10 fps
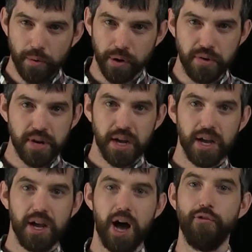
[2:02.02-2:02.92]
root
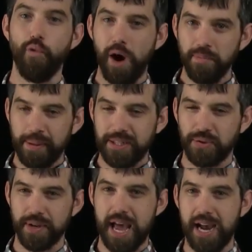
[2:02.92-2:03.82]
of 1 plus
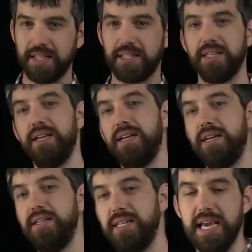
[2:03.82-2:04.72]
3x
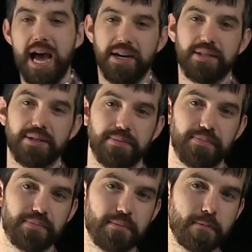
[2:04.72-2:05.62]
dx.
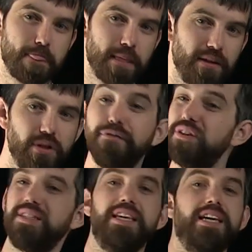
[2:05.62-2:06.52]
So the
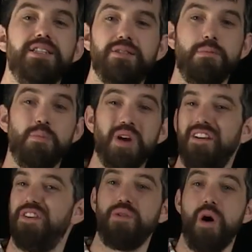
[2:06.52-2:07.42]
first thing is, got to
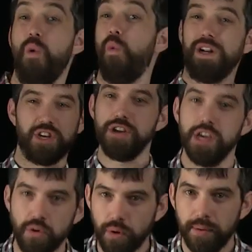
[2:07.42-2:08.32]
figure out what's our
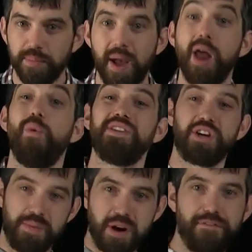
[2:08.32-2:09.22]
u and what's
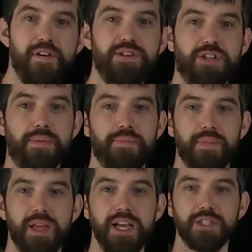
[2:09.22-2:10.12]
going to be our function.
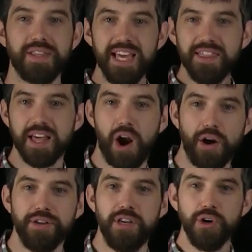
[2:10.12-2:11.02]
So I think that
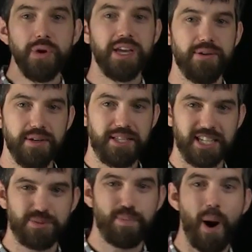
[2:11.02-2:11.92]
our u here is
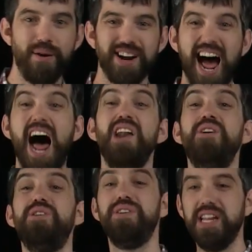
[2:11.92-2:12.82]
this part
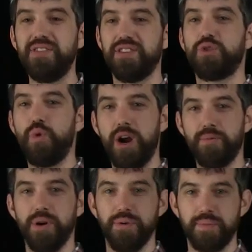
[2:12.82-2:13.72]
underneath the square
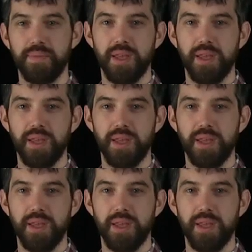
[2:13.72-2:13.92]
root.